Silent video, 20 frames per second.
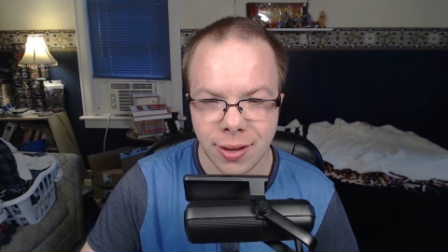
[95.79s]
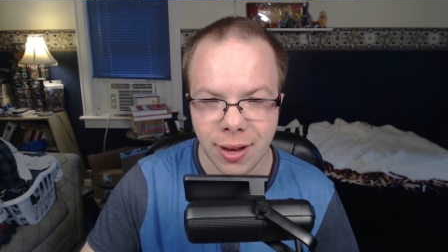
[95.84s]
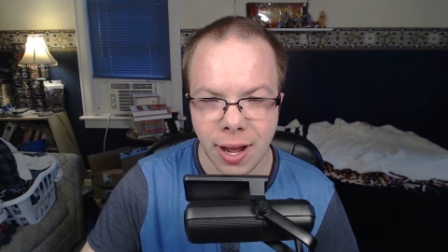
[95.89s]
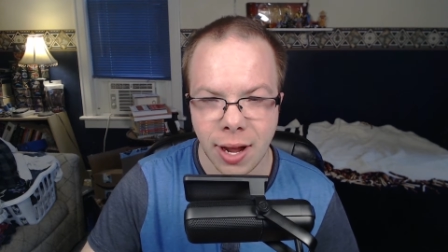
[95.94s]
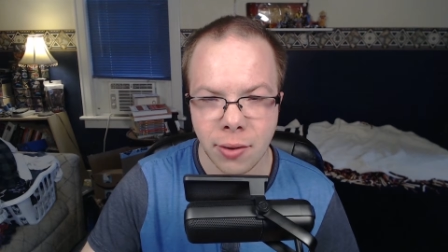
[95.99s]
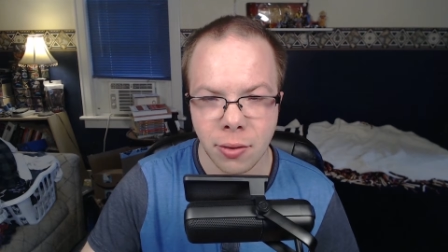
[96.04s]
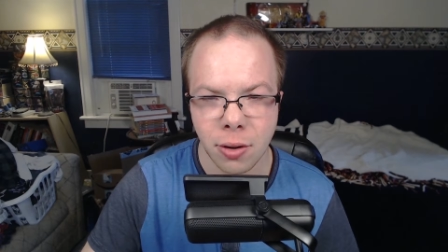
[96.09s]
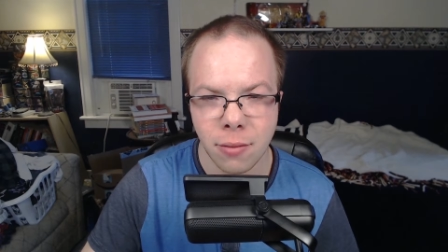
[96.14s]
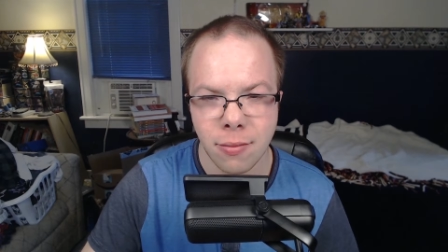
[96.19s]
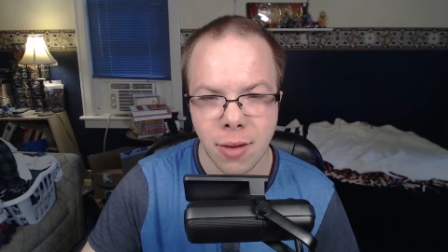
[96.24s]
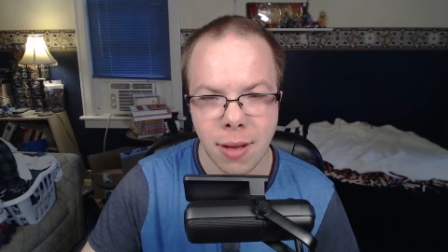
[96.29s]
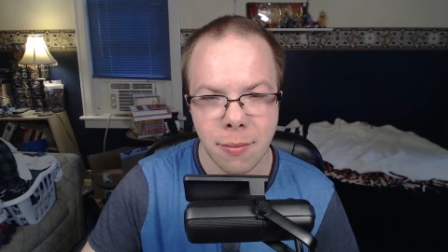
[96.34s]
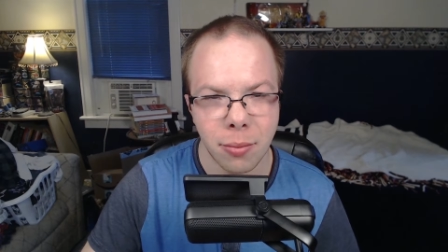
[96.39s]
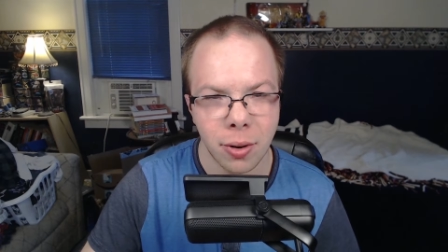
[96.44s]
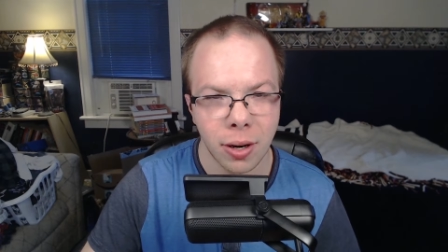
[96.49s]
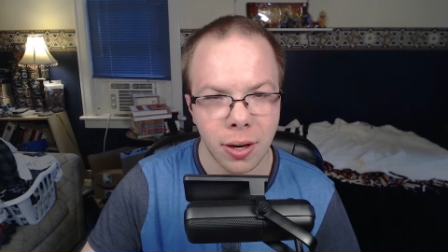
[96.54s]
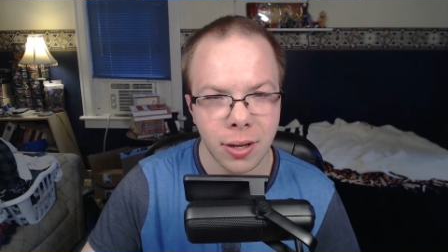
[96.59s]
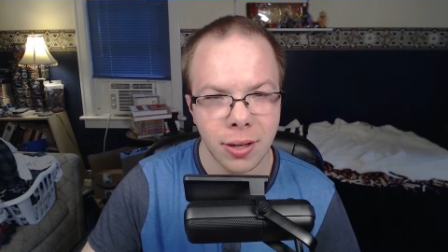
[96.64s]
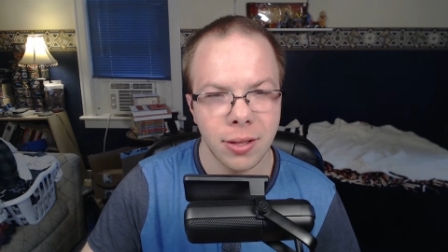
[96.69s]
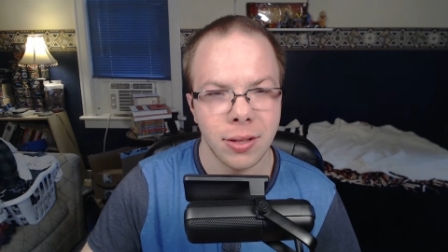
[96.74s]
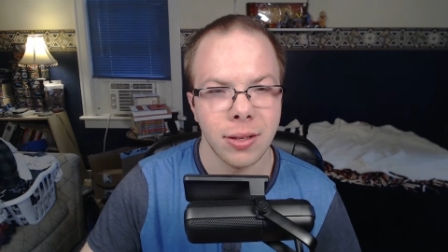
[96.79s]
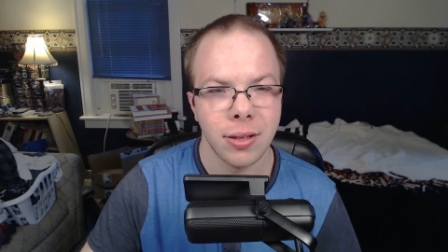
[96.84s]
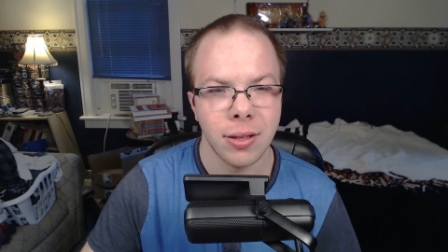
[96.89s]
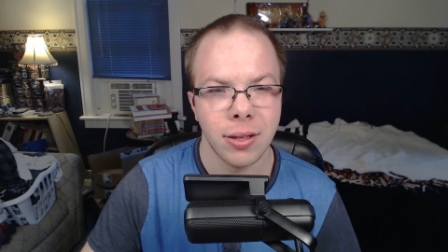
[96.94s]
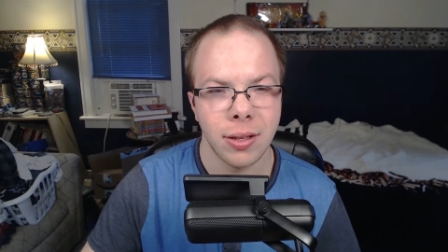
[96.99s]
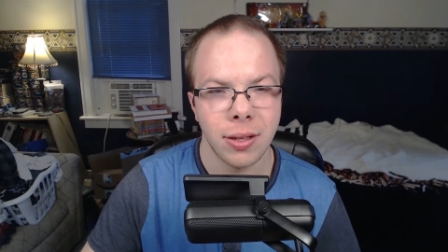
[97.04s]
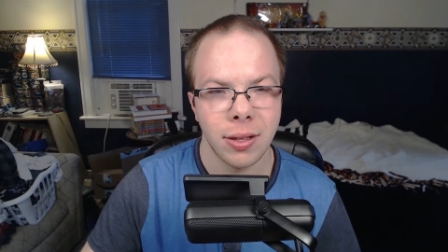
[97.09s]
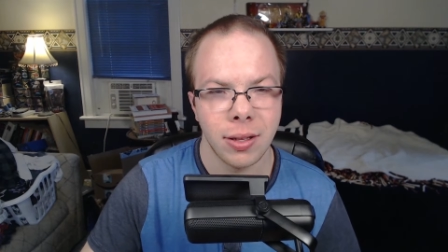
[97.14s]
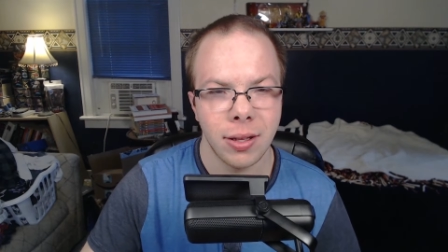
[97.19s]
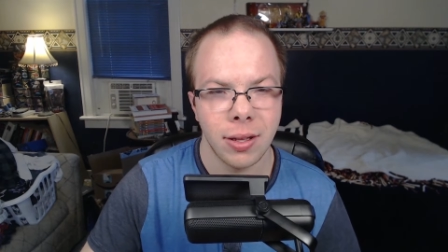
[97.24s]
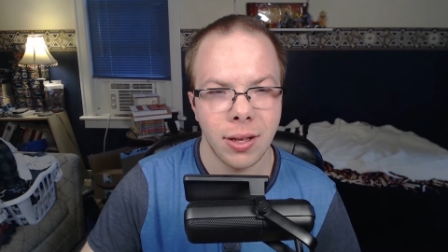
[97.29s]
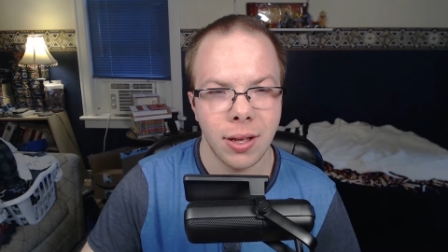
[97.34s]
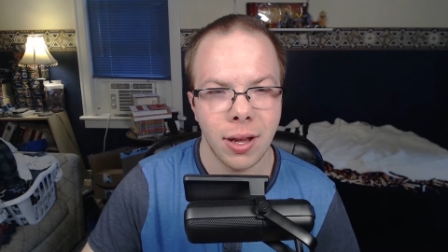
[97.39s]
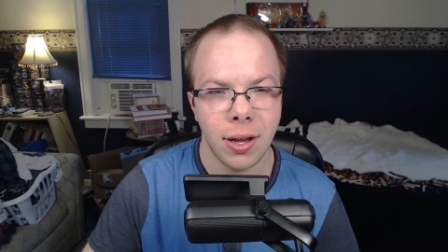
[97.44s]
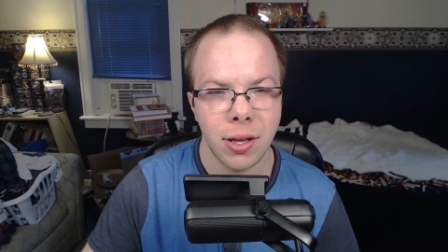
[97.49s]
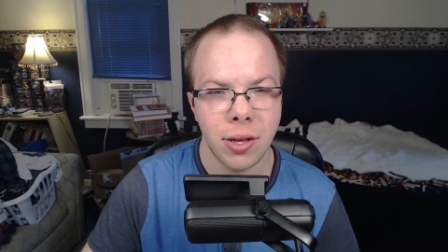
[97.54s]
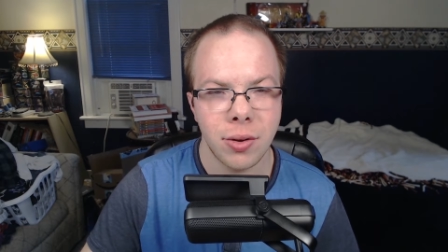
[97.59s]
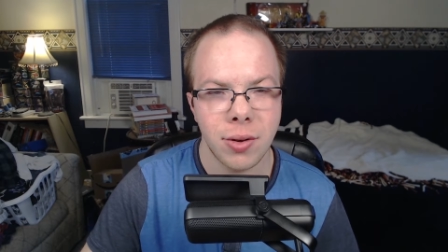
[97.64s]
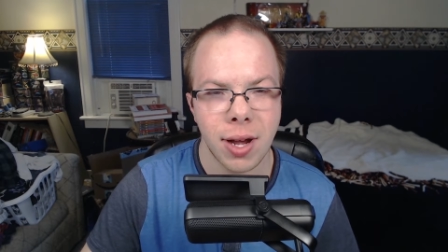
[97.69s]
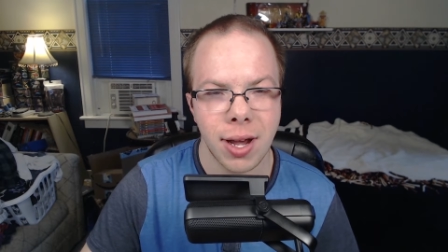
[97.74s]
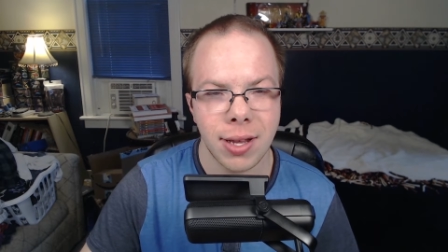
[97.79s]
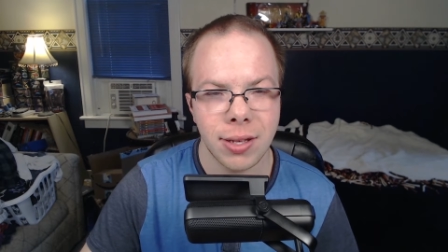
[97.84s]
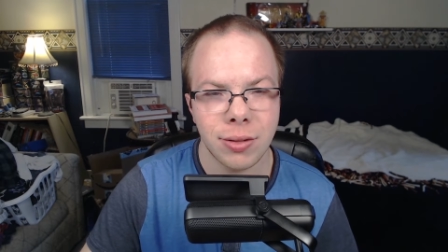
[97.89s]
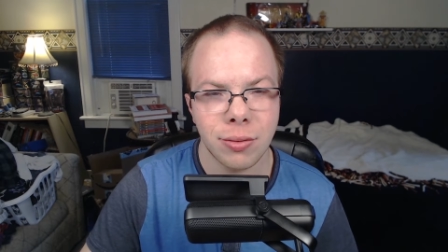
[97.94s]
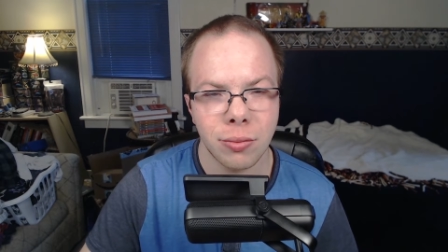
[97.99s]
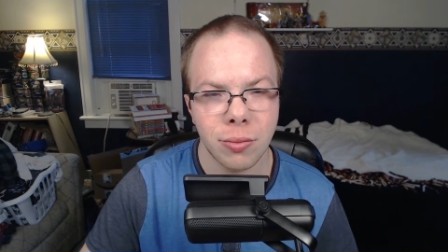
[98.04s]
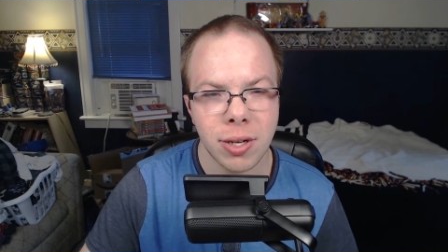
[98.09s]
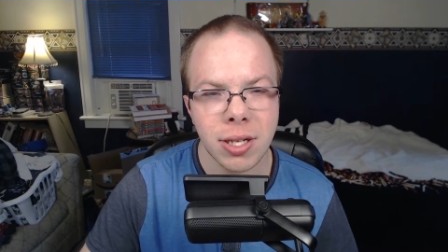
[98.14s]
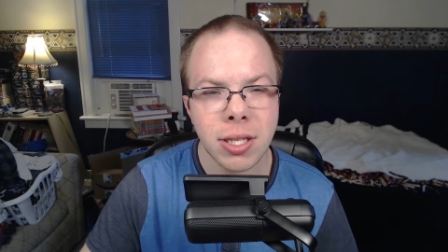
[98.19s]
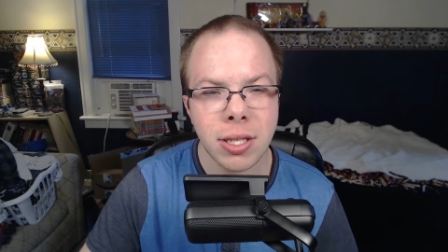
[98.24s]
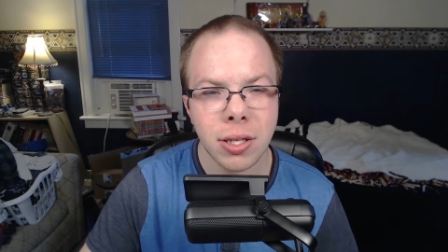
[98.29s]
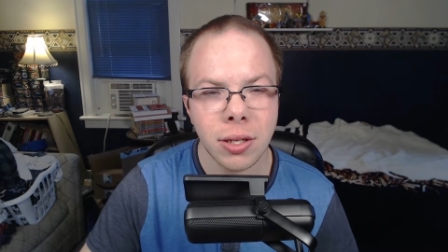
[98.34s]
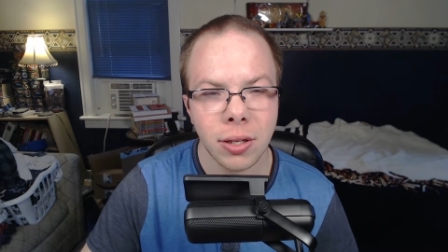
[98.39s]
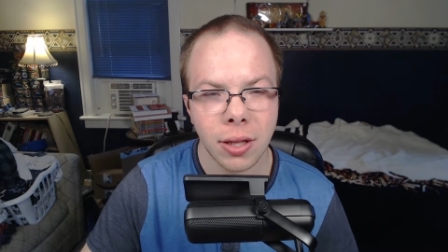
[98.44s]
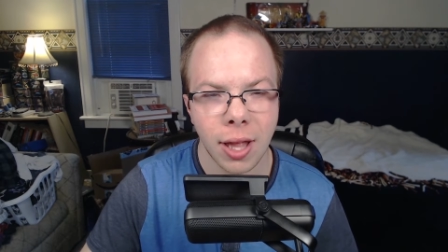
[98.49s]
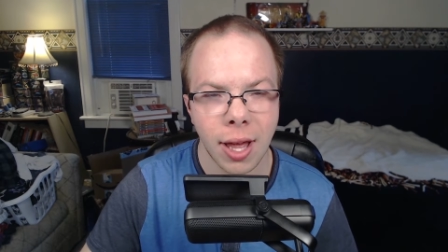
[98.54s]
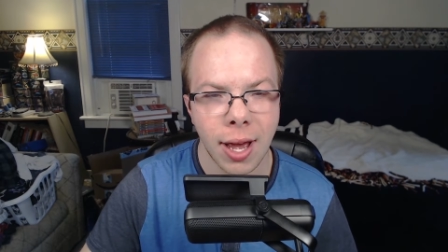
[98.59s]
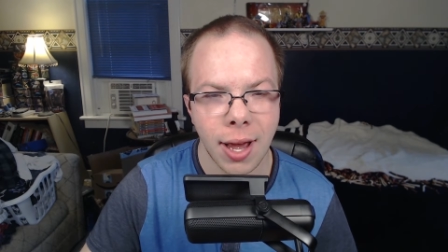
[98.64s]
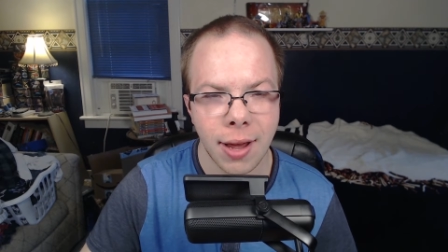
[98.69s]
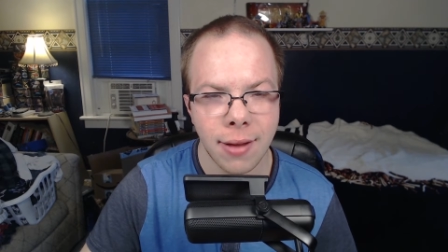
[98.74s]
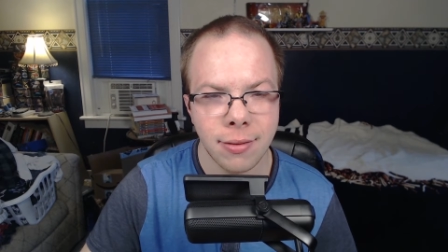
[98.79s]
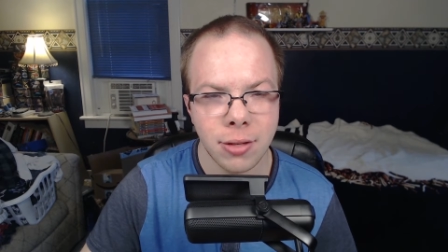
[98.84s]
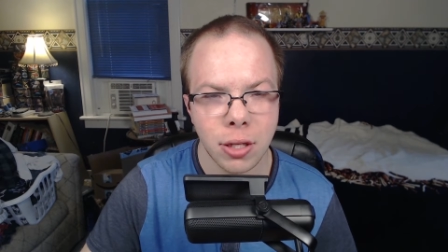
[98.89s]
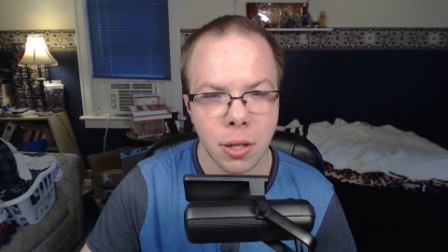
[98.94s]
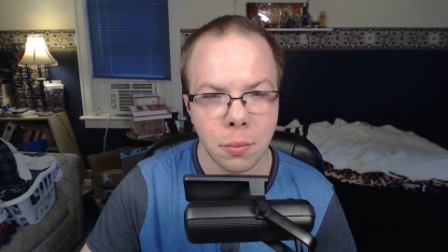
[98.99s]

I remember how you guys risked your lives